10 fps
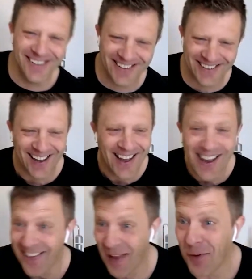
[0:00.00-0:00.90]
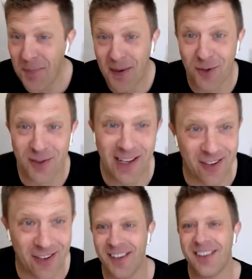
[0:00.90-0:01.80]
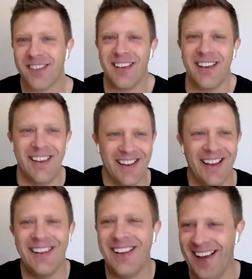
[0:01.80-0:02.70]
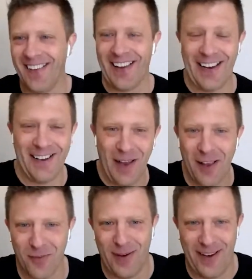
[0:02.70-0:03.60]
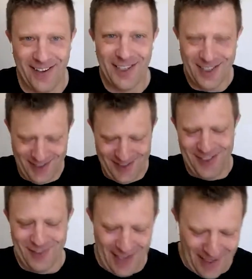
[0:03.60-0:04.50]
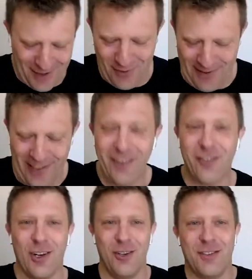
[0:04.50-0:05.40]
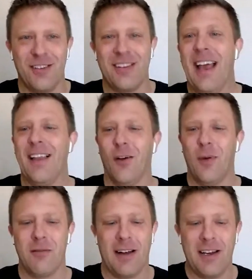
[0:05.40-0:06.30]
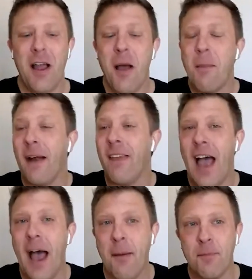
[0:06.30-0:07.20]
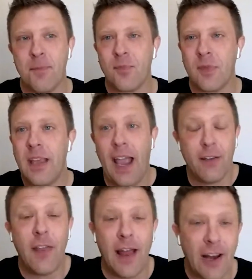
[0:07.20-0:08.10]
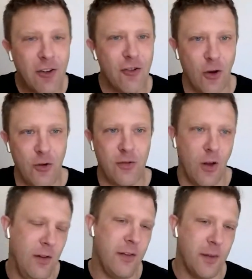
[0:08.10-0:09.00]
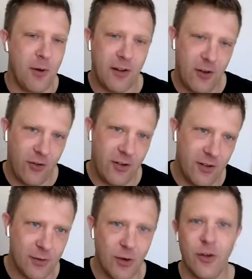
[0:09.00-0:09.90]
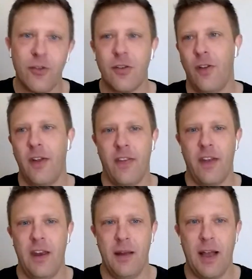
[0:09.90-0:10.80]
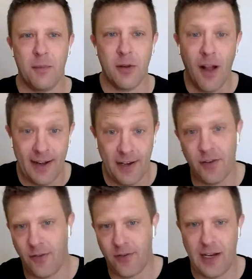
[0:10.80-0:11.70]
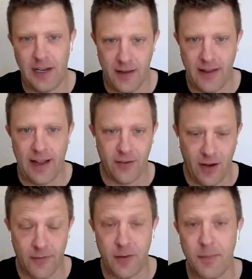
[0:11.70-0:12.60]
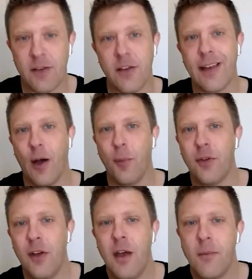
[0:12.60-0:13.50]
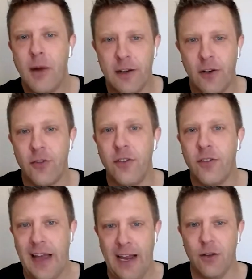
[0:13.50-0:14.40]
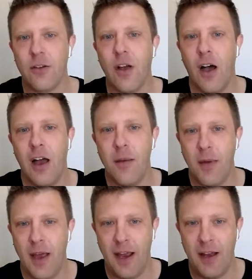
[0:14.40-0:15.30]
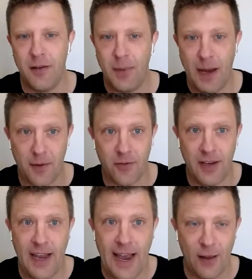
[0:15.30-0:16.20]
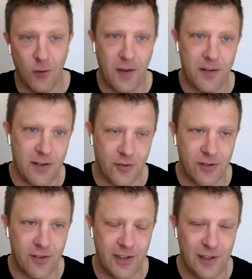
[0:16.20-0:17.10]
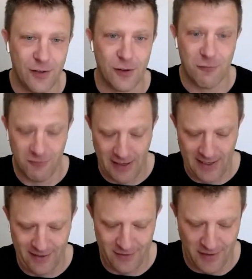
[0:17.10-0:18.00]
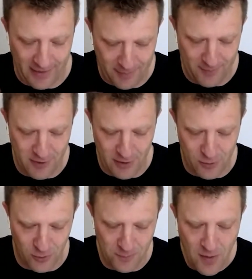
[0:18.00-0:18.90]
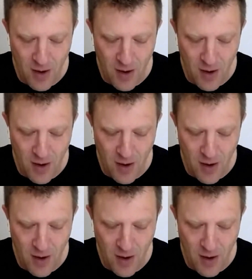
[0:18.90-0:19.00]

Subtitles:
That would be good actually to see it, as we're doing these shows to see how long we're running. But yeah, so that actually shows only to the practitioner, of course, so that the client isn't seeing that side of it. But it just helps practitioners stay on time and be able to see how long their session is running. So that's been very cool.